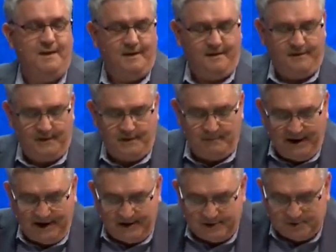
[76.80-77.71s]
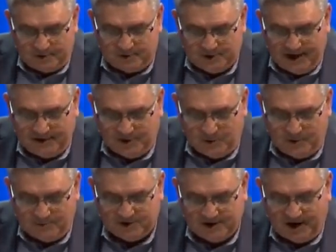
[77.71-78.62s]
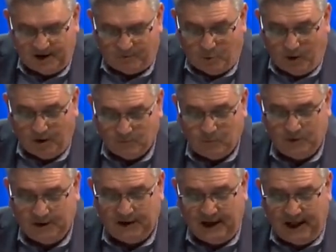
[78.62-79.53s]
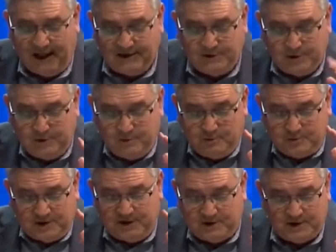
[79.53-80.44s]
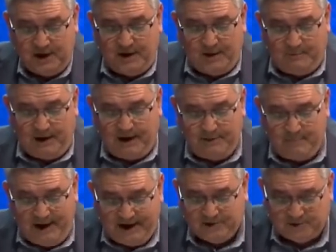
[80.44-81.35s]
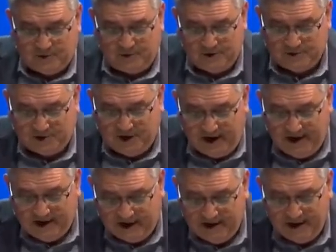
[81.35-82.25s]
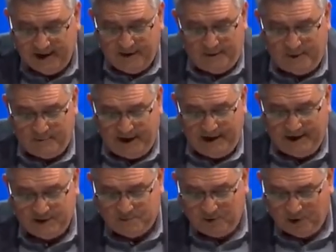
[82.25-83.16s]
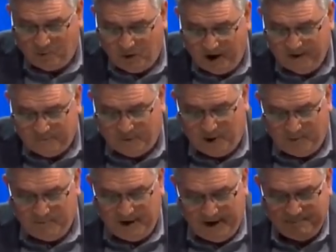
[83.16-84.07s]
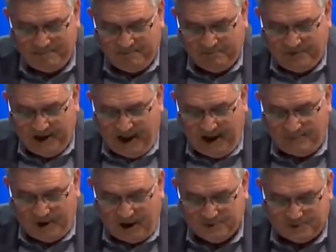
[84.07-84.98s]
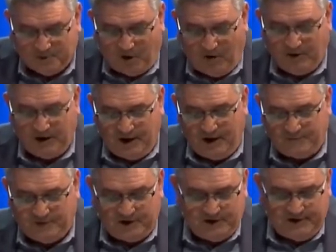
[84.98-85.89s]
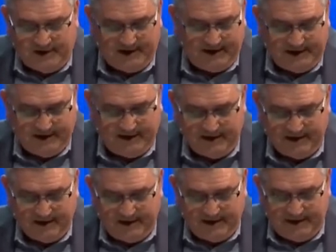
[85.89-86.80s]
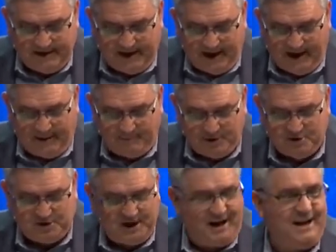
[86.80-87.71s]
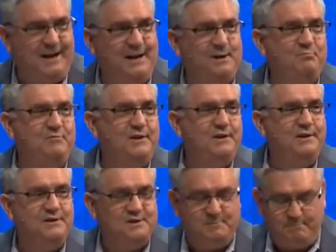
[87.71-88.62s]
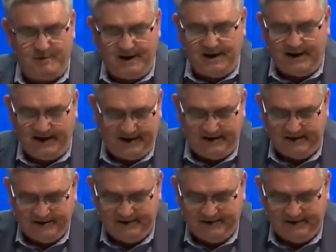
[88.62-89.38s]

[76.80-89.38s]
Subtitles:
Then the manager said to himself, "What will I do, since my master is taking the management away from me? I'm not strong enough to dig. I'm ashamed to beg.